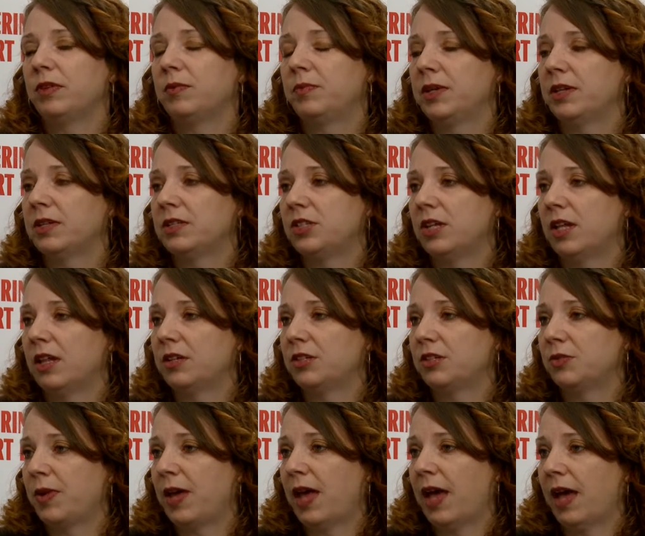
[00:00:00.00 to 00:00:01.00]
of the biggest
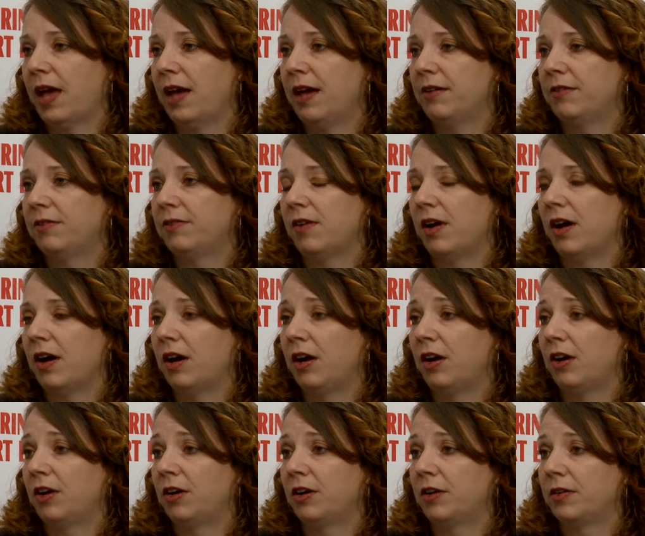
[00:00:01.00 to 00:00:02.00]
challenges we have
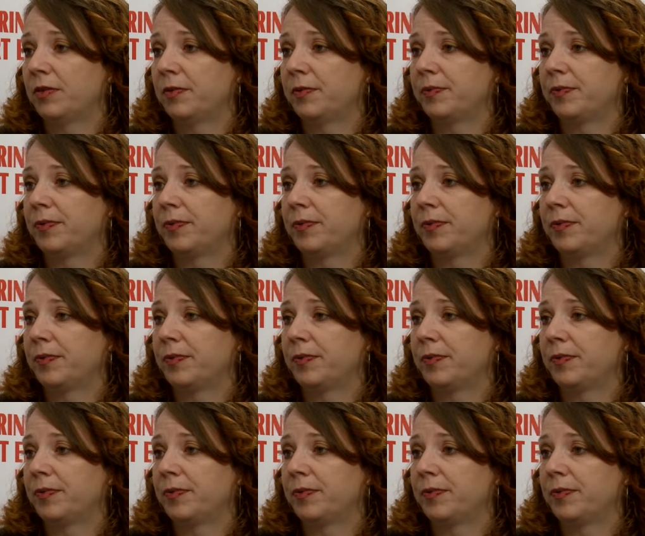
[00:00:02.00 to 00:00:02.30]
are